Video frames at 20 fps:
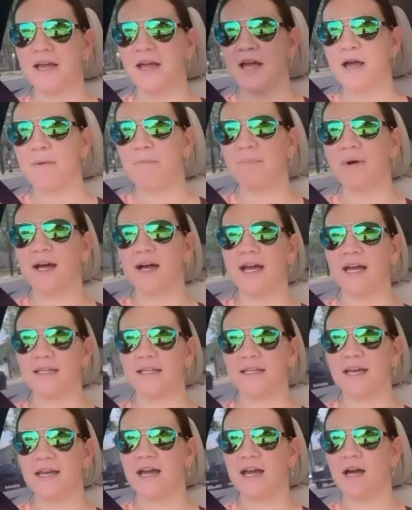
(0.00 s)
But
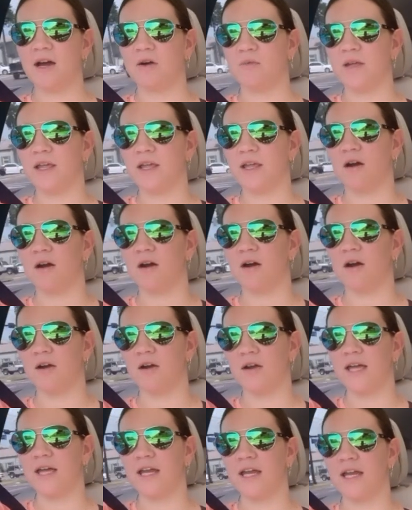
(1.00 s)
now we are
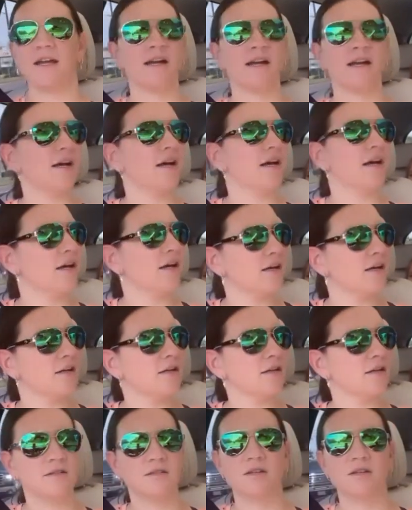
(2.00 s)
heading
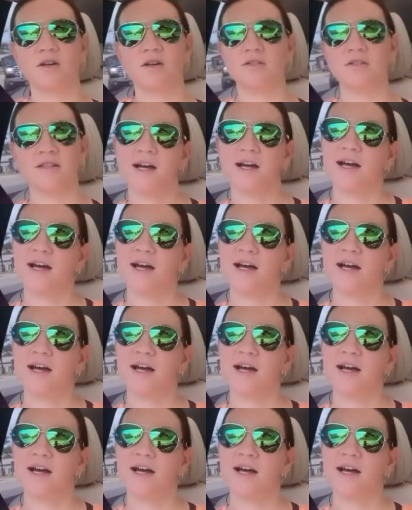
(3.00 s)
to go to the